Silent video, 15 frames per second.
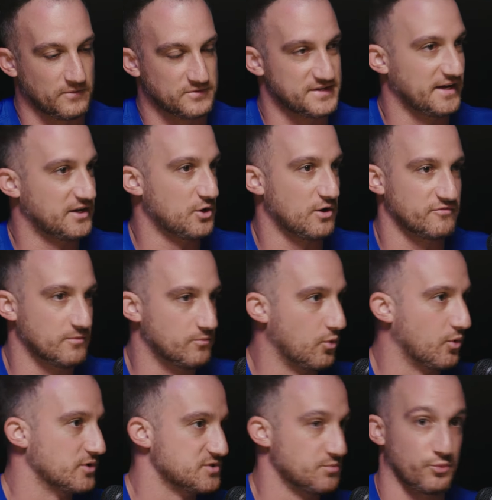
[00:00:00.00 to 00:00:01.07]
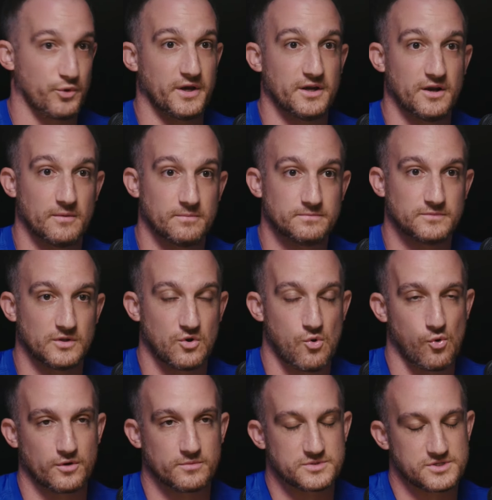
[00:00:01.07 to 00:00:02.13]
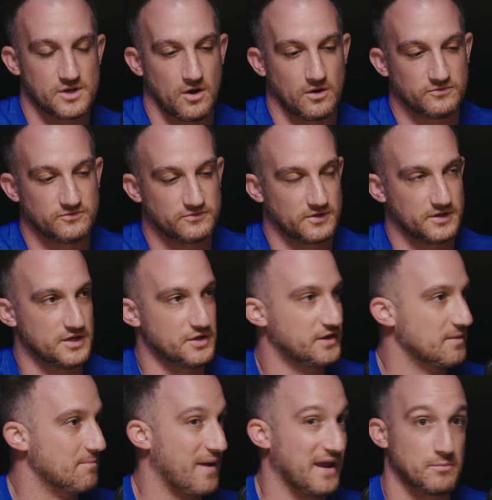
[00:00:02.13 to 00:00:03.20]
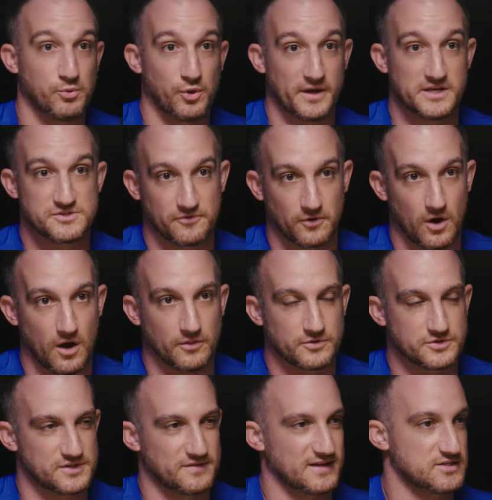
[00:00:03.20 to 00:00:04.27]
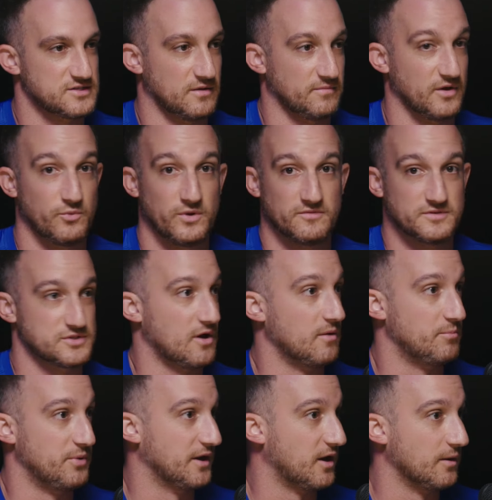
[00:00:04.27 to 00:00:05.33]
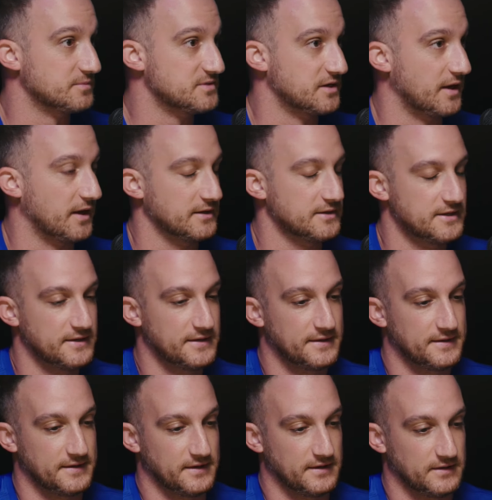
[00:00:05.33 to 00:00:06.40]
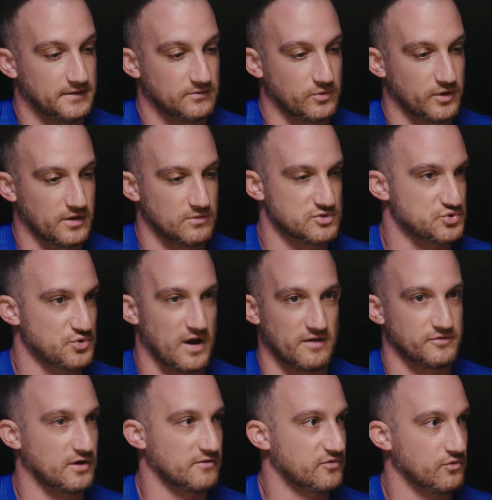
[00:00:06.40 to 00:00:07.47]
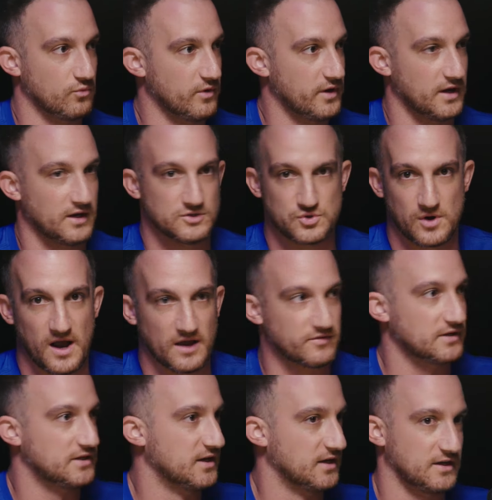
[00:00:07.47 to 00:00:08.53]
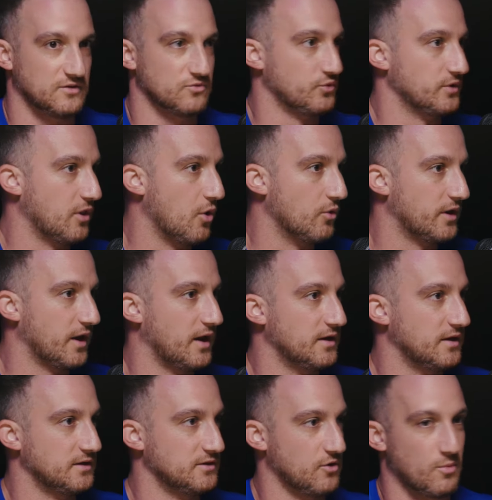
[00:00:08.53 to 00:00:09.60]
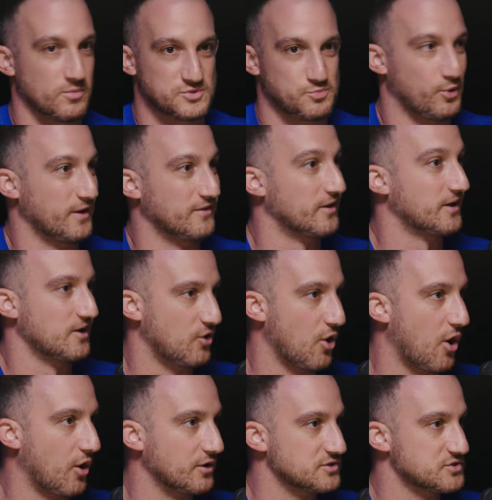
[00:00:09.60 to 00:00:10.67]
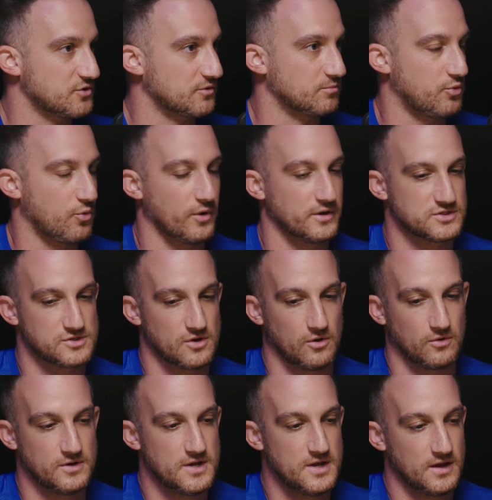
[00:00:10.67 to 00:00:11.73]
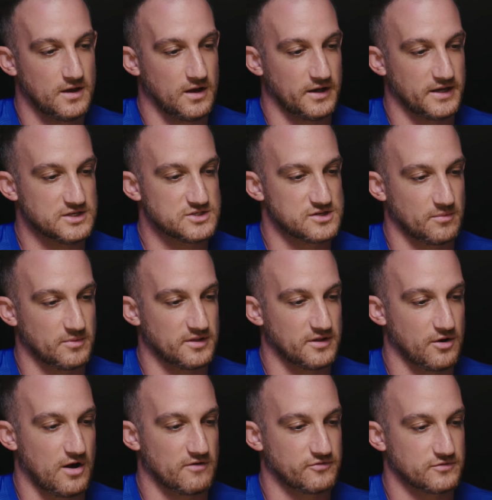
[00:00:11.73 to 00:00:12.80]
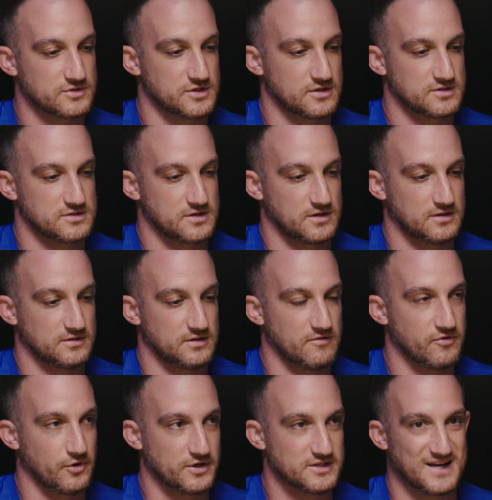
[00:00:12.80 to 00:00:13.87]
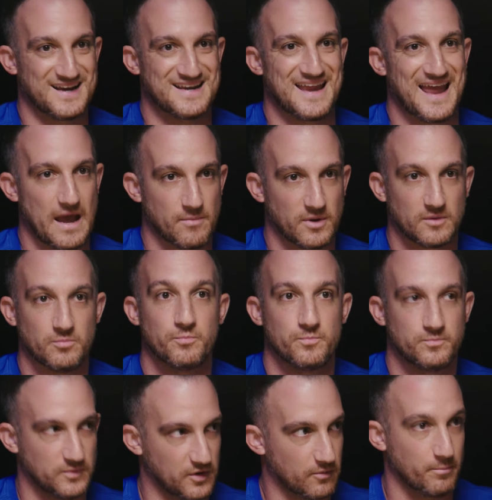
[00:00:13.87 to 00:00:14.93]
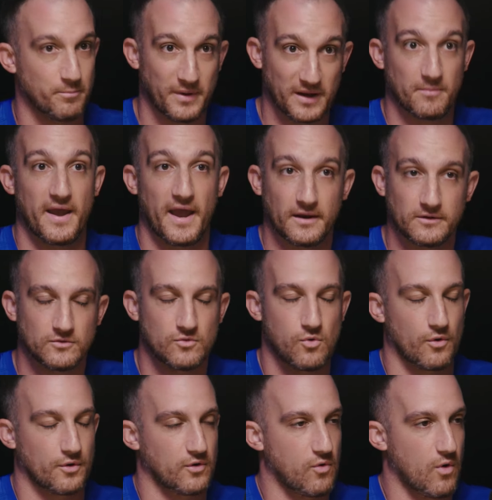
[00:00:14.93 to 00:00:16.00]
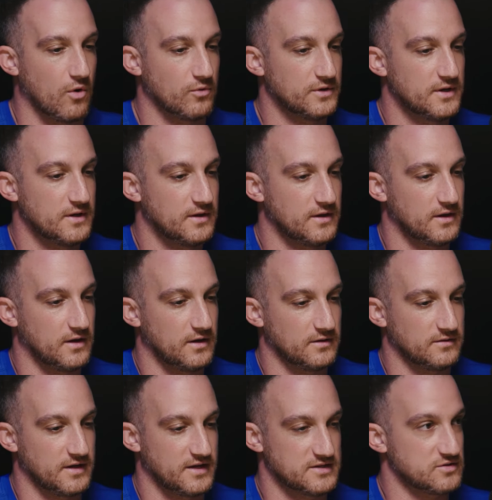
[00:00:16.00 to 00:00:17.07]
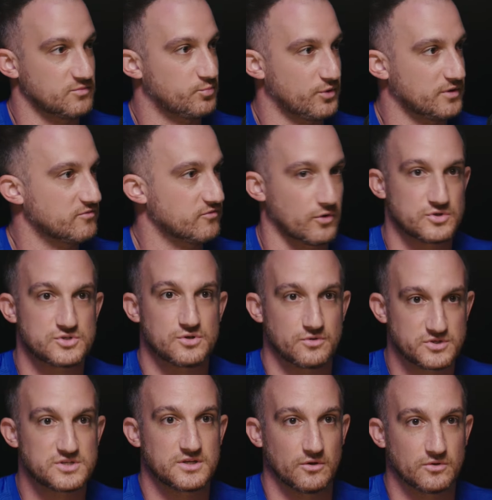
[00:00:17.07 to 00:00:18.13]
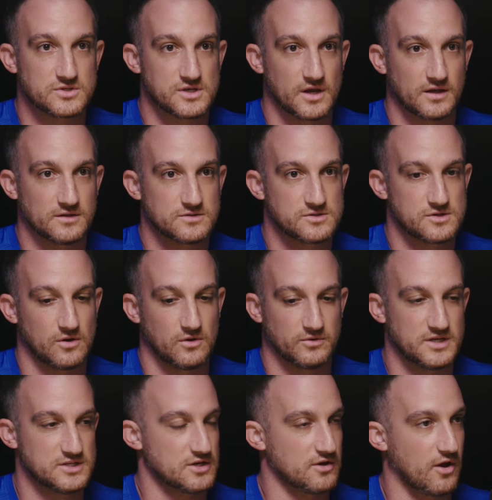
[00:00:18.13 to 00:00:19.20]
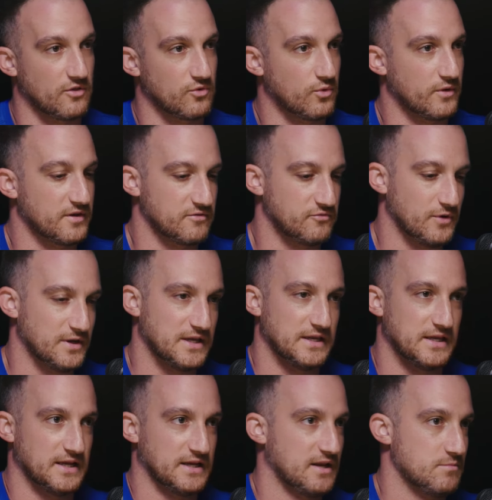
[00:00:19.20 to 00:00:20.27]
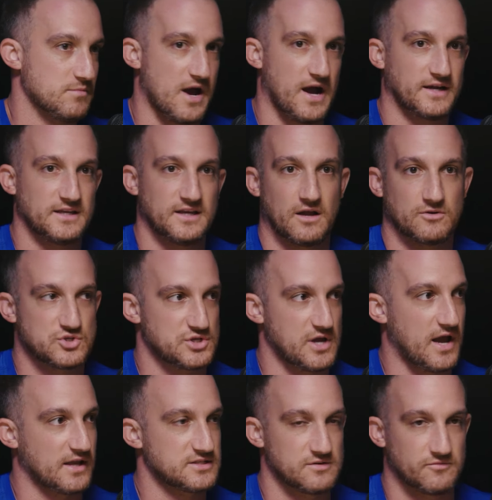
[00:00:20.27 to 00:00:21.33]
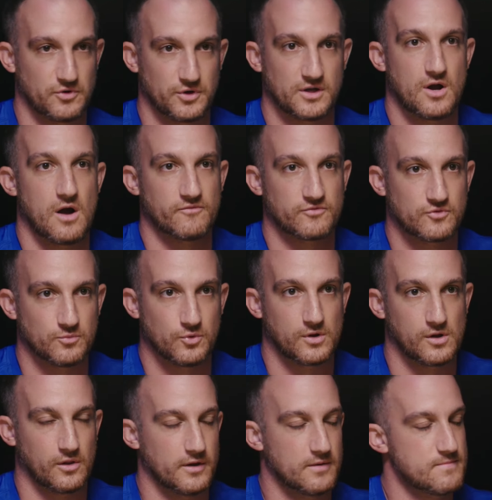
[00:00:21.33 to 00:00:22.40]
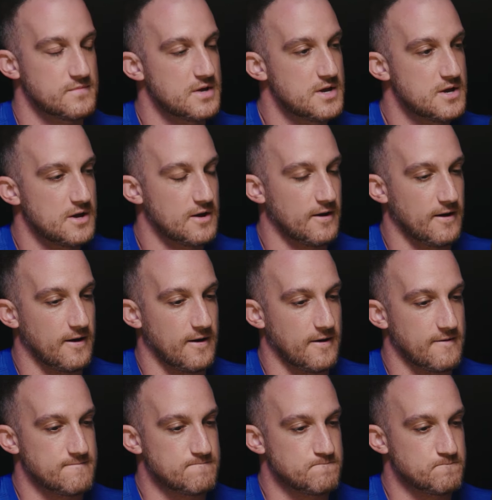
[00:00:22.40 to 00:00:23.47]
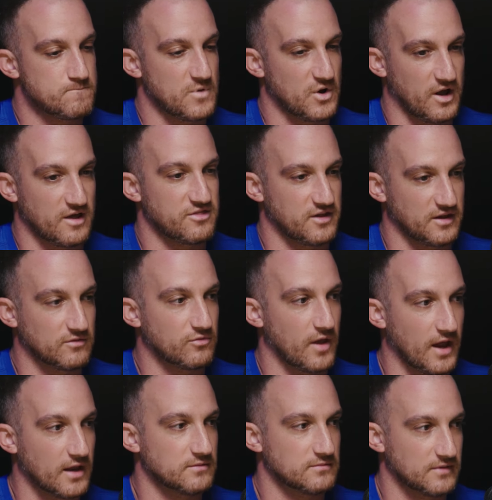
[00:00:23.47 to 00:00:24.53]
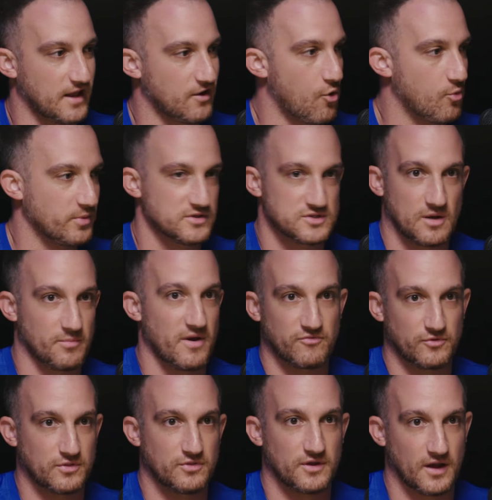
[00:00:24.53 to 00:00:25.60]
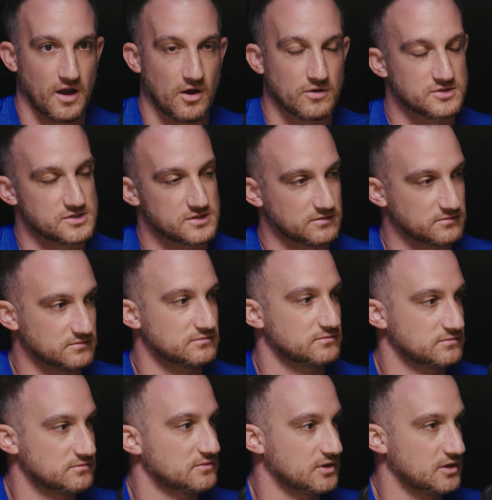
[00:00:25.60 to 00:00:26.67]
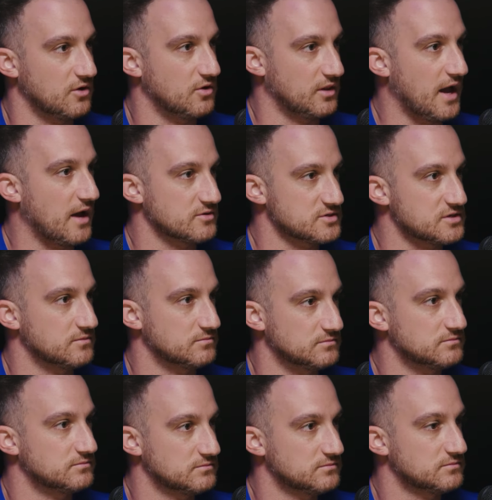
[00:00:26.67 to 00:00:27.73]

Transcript: take it off the boards and bring it up the court himself. Uh, he can make plays for others, and that's something that we even saw him pick up today, uh, where he was driving off the wing, driving, kicking, relocating, almost playing like a guard at certain points. So uh, he's somebody that offers us a, a, very dynamic you know big man, quote unquote, uh, that has a pretty versatile skill set. So he's another one that if we can get him knocking down shots at a very comfortable clip, um, you know, I think that that opens up everything else and you know allows him